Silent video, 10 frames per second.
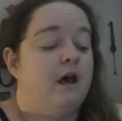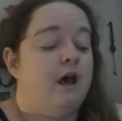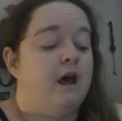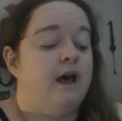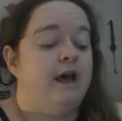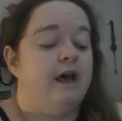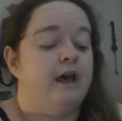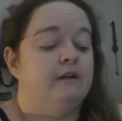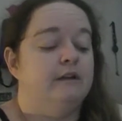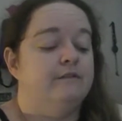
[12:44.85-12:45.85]

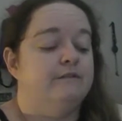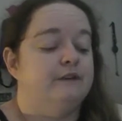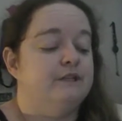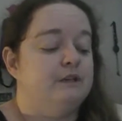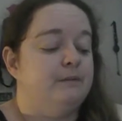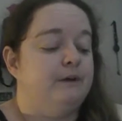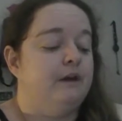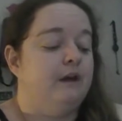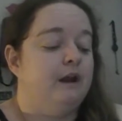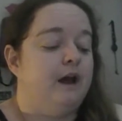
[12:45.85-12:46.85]
I love free
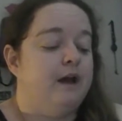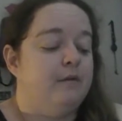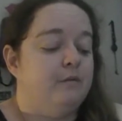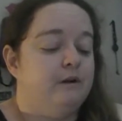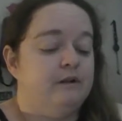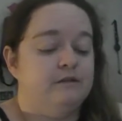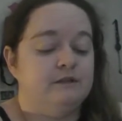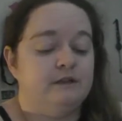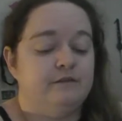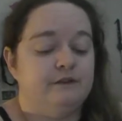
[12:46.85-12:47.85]
shipping, and I am one of those
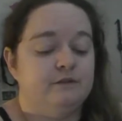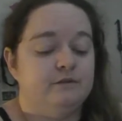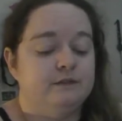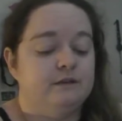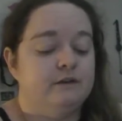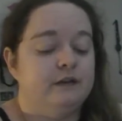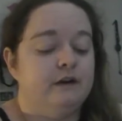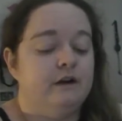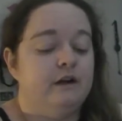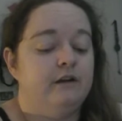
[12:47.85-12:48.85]
individuals that'll get
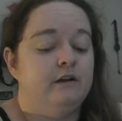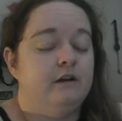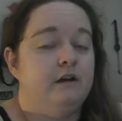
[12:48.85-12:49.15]
on,